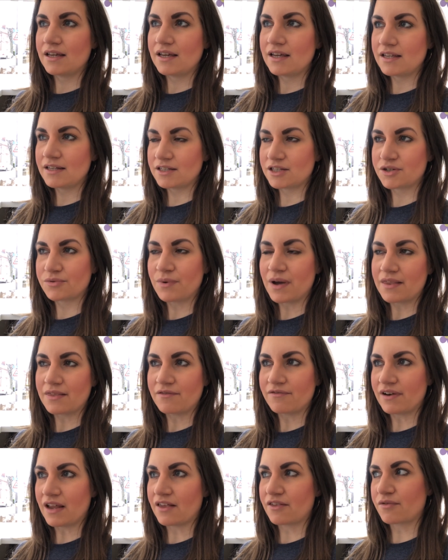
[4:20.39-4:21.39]
into where
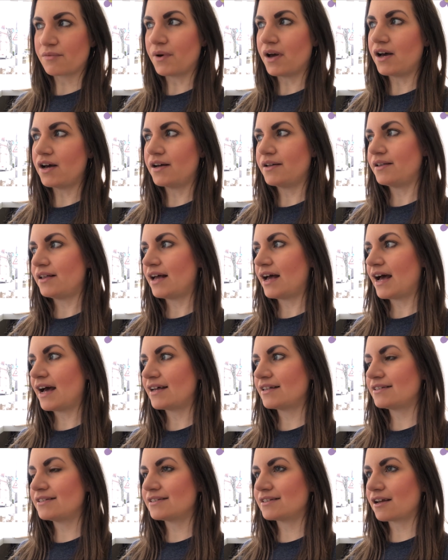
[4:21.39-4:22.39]
the flats were
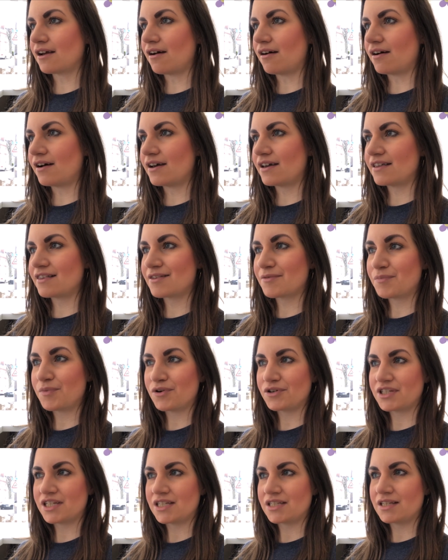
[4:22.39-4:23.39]
and I
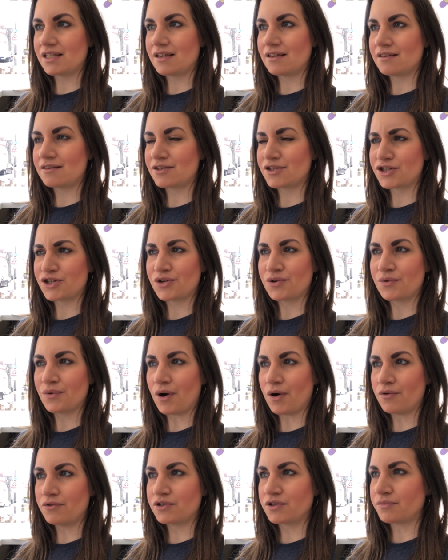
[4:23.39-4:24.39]
spotted these 2
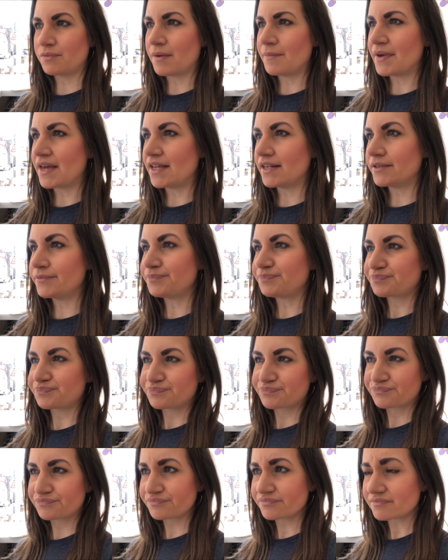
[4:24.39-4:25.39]
older women
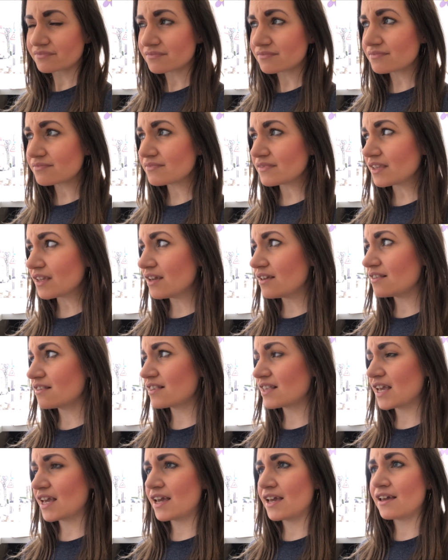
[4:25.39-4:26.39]

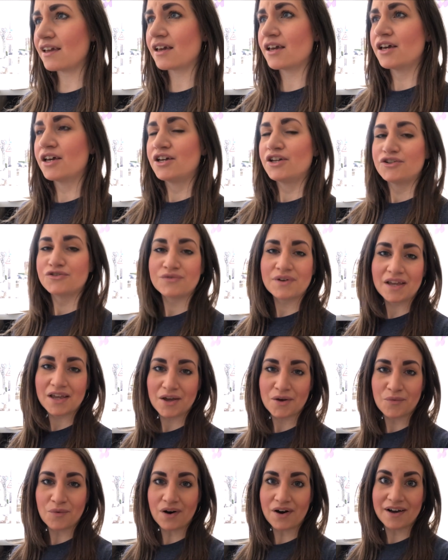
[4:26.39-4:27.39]
sitting,
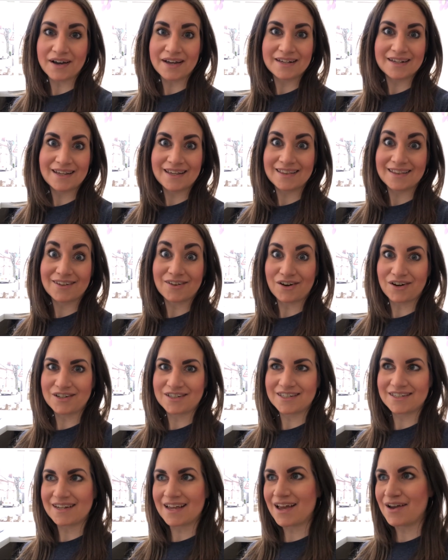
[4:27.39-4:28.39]
drinking wine in the
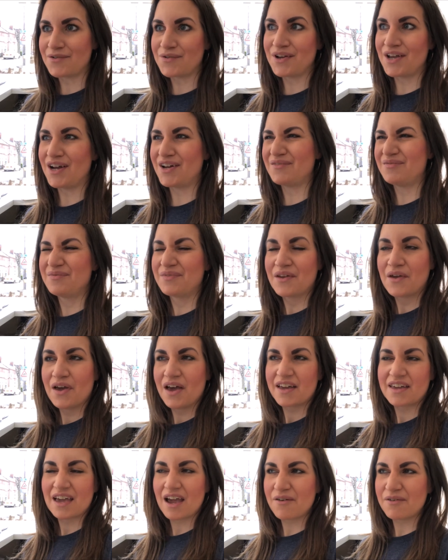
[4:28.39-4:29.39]
garden area.
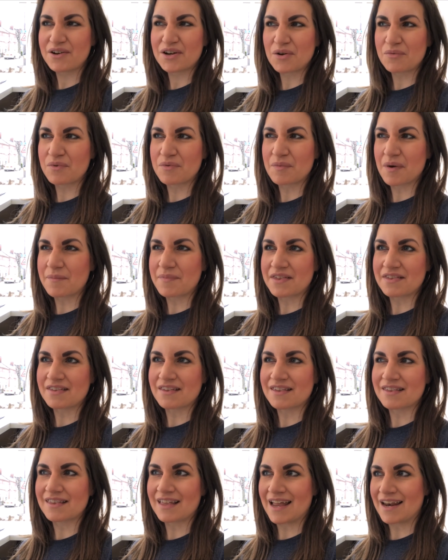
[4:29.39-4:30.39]
I carried on with my
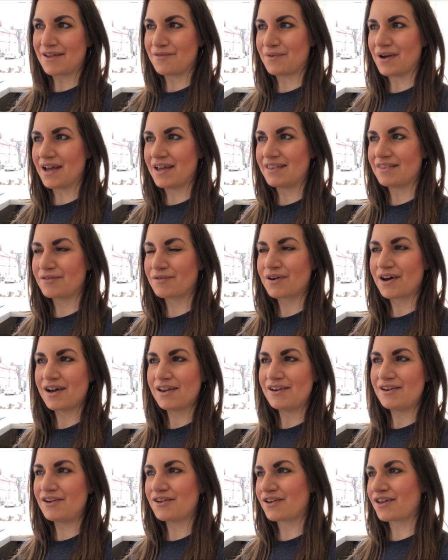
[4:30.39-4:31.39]
business anyway, and they were
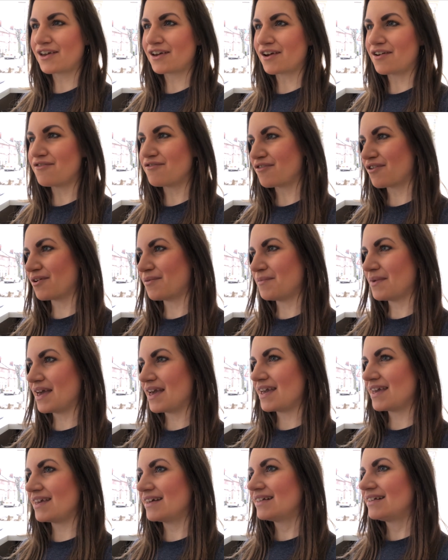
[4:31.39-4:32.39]
kind of looking over at
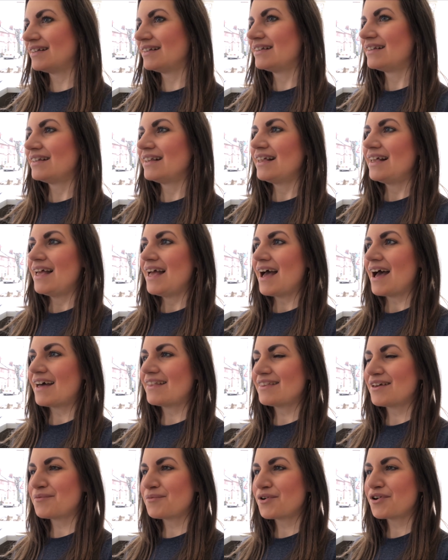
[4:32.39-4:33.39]
me.
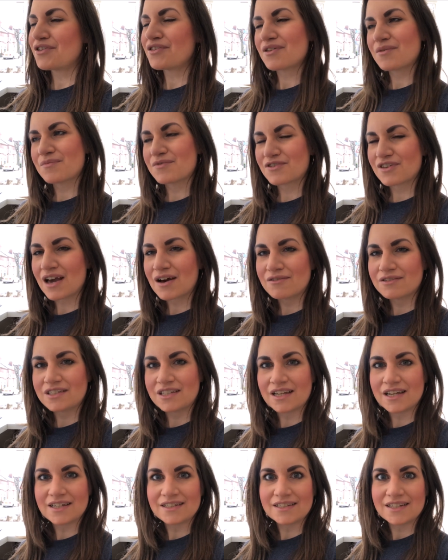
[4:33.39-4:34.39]
And then one of them
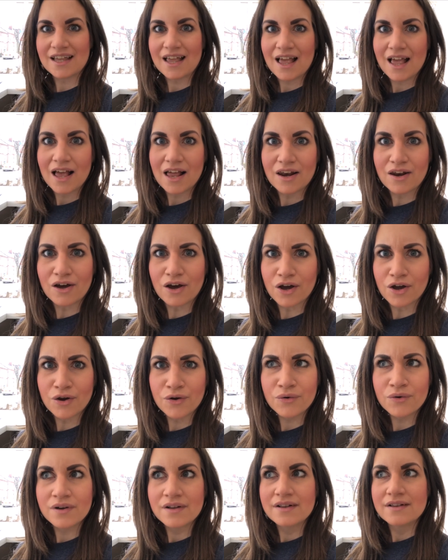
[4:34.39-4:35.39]
shouted,
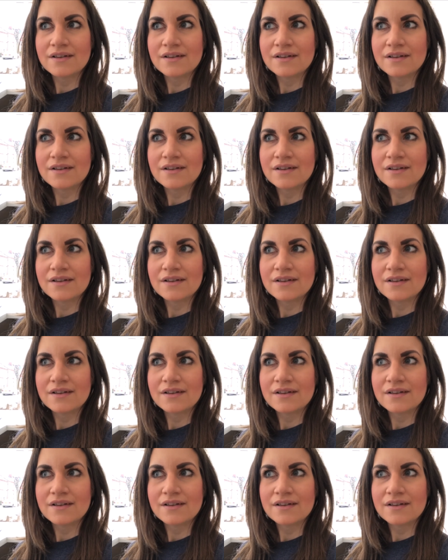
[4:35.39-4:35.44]
"Hello."